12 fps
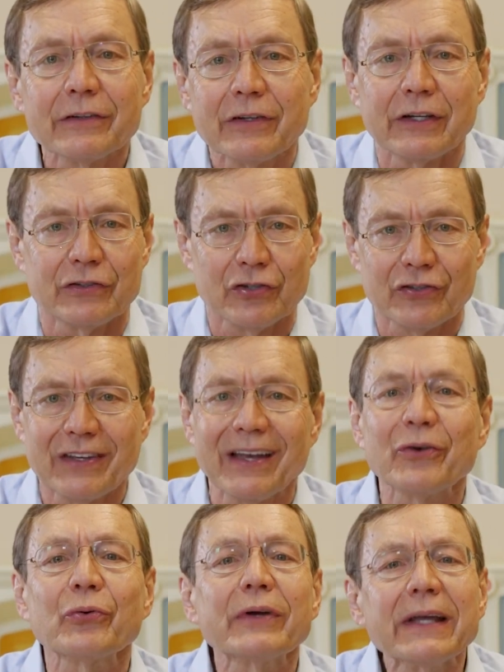Teachers
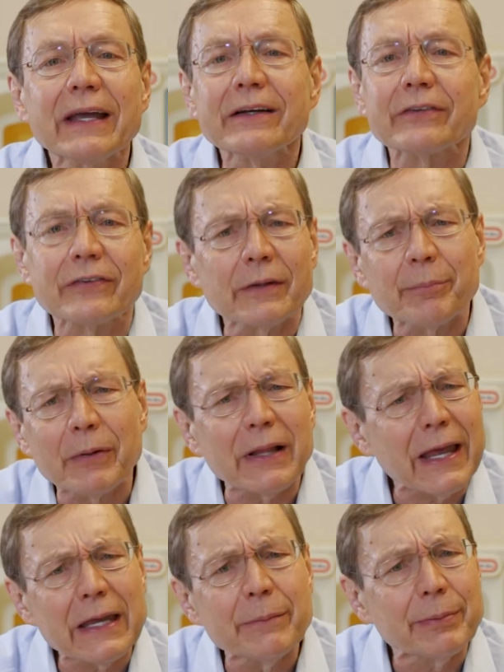can create a simple
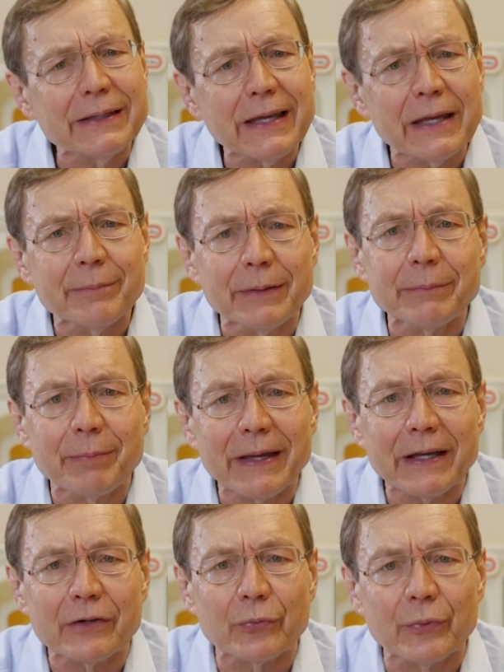ABAB
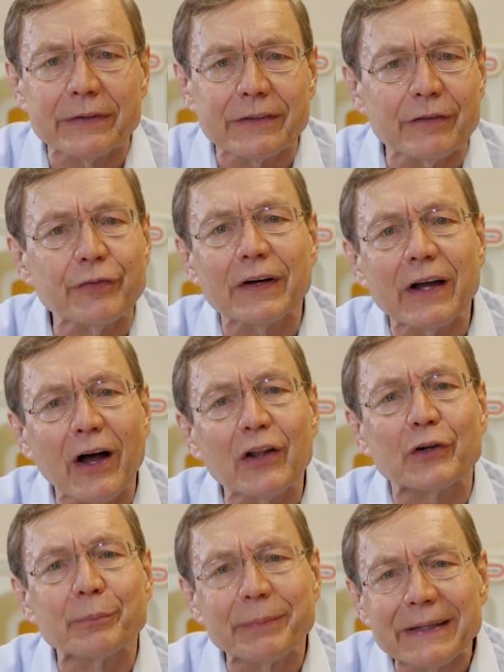pattern with different
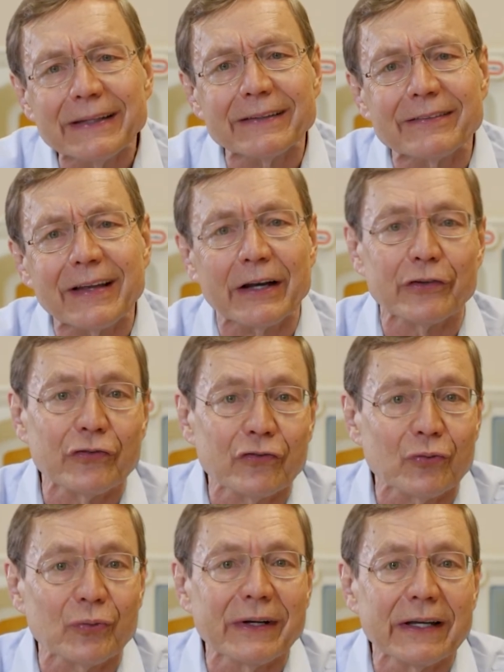colored beads on a
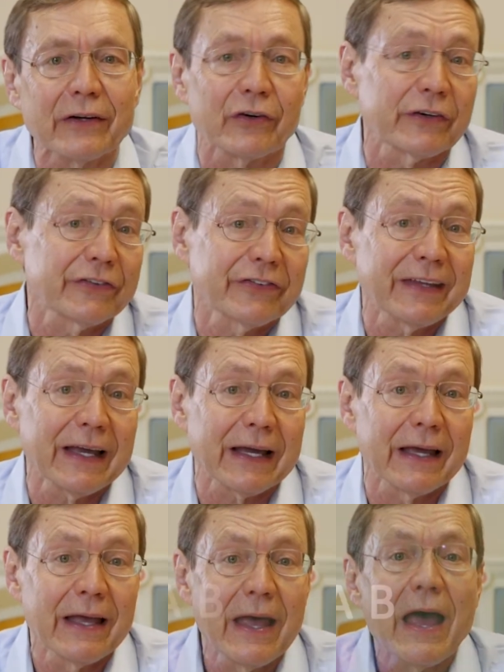string or a stick
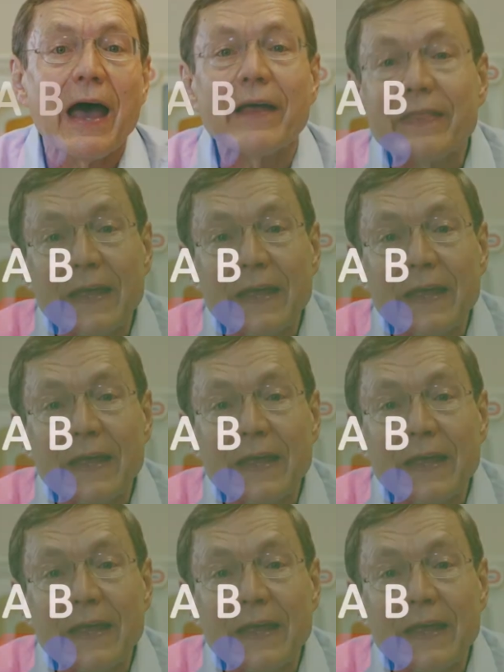and